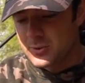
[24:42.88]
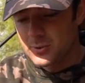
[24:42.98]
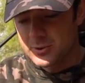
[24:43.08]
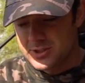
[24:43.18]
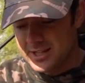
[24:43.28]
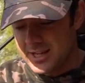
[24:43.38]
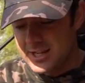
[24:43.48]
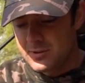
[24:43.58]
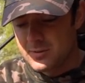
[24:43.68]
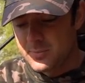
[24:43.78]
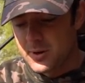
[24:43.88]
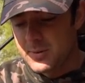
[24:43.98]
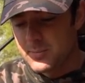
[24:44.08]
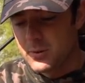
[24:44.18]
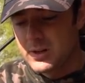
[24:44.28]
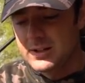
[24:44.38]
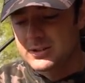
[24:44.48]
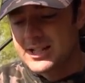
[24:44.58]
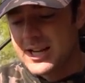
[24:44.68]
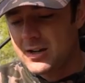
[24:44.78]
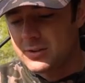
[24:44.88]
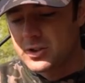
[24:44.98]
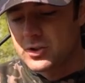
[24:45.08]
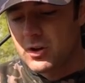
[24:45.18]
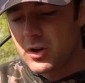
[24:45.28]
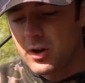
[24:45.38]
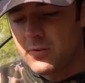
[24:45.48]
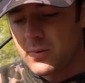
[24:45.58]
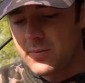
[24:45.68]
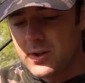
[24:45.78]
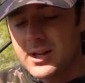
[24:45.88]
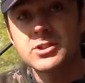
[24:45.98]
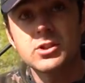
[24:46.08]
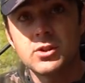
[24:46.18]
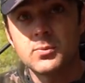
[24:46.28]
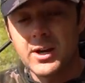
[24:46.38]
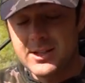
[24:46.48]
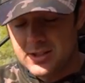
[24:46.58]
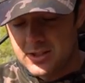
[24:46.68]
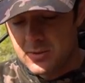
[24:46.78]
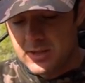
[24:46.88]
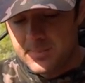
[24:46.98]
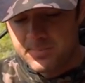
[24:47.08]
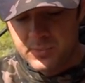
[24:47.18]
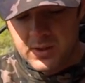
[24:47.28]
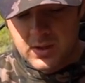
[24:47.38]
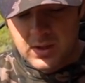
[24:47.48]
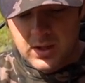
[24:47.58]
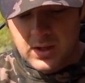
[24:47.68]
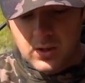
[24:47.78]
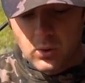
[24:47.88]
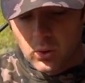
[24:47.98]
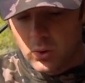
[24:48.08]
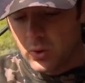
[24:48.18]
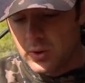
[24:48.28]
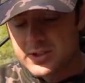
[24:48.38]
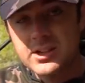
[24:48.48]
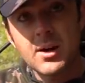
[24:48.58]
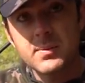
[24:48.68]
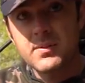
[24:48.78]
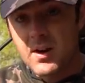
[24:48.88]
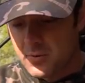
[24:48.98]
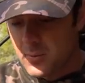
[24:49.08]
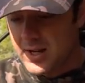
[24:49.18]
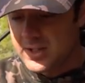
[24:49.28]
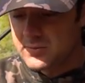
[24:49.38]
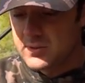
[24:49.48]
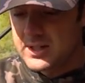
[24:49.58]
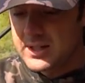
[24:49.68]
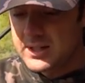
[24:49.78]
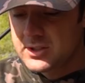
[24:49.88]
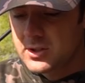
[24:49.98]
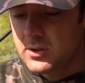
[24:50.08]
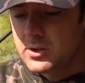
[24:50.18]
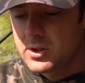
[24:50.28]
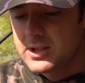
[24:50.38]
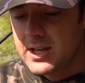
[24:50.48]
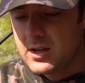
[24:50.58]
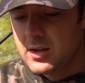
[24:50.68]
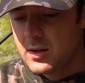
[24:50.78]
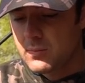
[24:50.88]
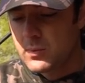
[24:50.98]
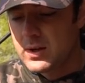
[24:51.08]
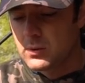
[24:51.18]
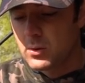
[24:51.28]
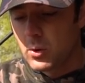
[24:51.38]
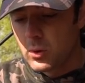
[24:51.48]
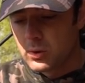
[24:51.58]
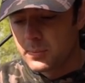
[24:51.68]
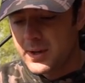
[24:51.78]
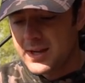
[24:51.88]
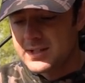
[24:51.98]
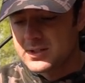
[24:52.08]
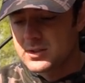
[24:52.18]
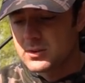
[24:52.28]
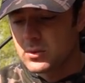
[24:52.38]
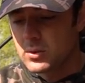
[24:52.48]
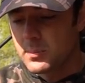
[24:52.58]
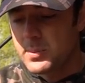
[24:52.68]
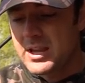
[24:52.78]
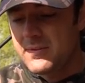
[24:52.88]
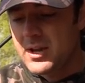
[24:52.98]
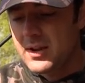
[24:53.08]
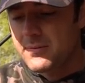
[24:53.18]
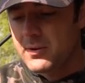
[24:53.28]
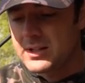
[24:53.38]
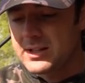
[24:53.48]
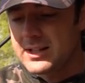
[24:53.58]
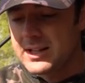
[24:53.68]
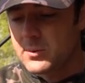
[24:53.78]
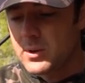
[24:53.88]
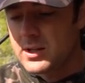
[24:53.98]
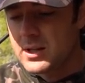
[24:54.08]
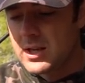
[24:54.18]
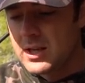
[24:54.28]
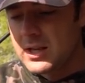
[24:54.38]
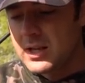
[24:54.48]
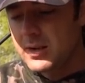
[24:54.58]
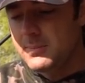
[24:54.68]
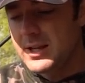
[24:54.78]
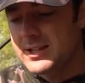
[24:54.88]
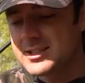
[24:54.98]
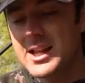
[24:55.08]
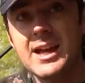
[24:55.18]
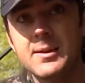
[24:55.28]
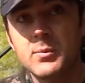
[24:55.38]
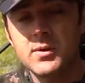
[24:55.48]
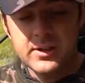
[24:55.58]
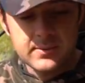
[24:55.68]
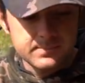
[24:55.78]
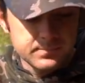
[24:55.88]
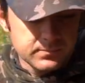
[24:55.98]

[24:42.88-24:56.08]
corn today you would have probably brought a little towel to dry it off with you that's a good way to do it or there's a couple of other ways really so you could get a, a real oil based or a PVA friendly liquid and mix that in with it